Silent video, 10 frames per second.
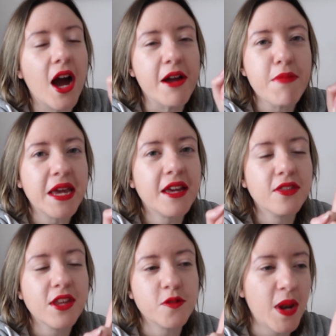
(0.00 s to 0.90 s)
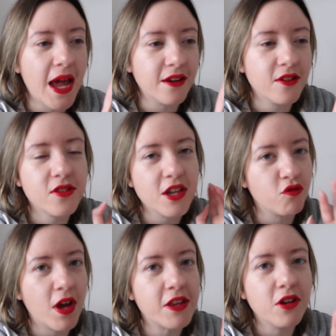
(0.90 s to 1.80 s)
I'm making these plans,
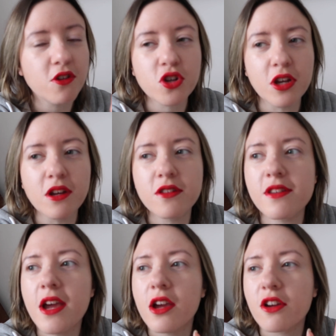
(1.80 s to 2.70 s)
these resolutions,